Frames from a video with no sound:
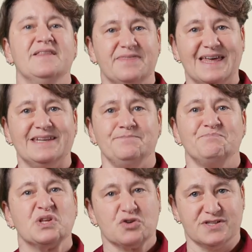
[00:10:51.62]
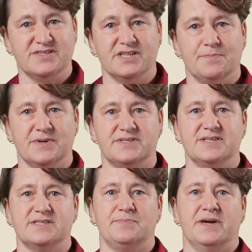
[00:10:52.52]
Then consider
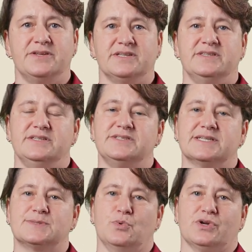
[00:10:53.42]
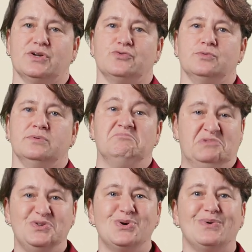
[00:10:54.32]
participating in the intacs Working Group.
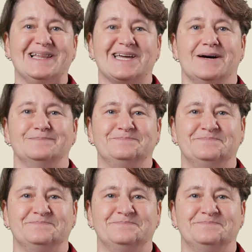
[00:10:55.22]
You're welcome.